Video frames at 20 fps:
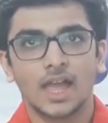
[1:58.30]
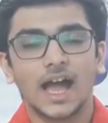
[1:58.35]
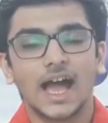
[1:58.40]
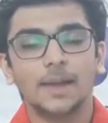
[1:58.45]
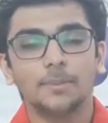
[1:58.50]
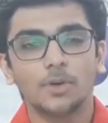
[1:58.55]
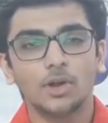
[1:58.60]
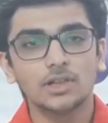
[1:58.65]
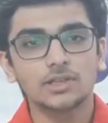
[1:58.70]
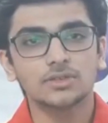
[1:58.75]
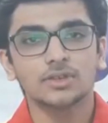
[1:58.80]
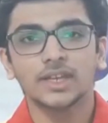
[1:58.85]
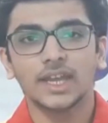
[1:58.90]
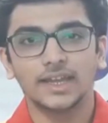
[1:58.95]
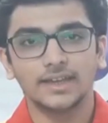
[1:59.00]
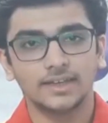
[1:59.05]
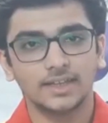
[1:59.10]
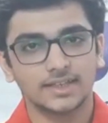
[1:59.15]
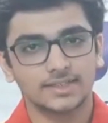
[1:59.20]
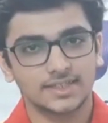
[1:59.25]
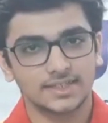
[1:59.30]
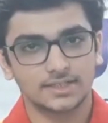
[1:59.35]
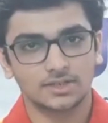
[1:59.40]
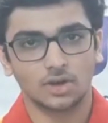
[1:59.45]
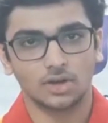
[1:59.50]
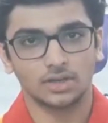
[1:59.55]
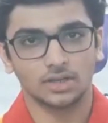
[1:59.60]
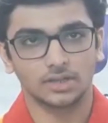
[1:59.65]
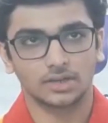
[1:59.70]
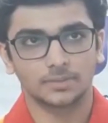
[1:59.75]
I am also an N T S C
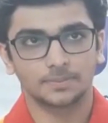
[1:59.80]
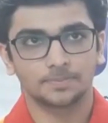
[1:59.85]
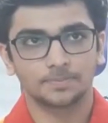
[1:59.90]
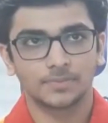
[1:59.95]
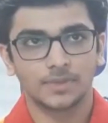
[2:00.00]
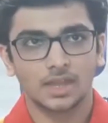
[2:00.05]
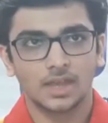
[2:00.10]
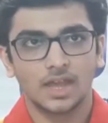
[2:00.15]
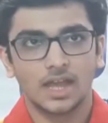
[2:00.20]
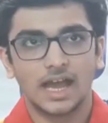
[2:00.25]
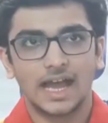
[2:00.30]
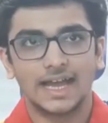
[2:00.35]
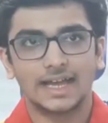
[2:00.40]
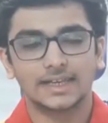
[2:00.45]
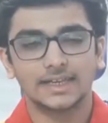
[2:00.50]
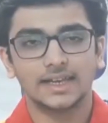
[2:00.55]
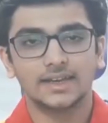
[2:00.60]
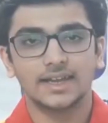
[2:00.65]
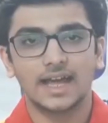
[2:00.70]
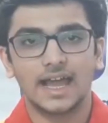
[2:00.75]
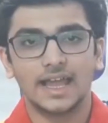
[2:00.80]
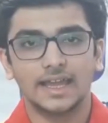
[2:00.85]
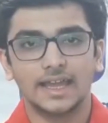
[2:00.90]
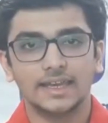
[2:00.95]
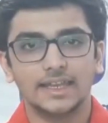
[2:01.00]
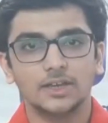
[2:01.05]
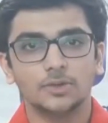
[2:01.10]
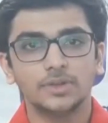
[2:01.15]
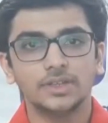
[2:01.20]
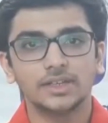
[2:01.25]
scholar. I cleared I
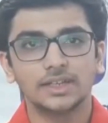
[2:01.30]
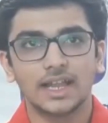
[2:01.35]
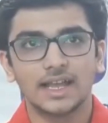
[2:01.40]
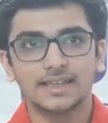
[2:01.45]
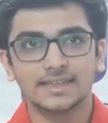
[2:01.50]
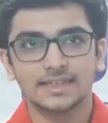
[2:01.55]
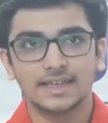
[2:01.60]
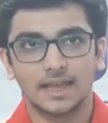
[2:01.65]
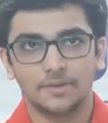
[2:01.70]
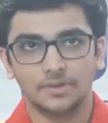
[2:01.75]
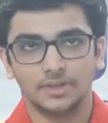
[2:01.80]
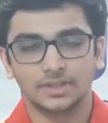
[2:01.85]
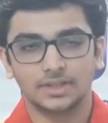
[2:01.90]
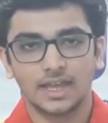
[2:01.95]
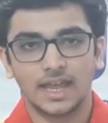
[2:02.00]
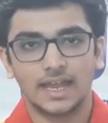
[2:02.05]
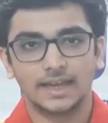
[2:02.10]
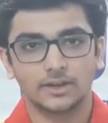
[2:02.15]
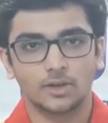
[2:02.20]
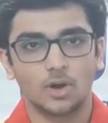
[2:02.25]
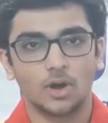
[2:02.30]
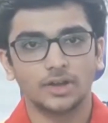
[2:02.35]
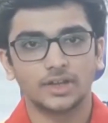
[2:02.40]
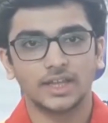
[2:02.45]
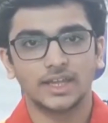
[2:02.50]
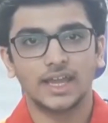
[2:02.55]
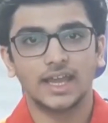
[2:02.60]
N A O in class eleven and got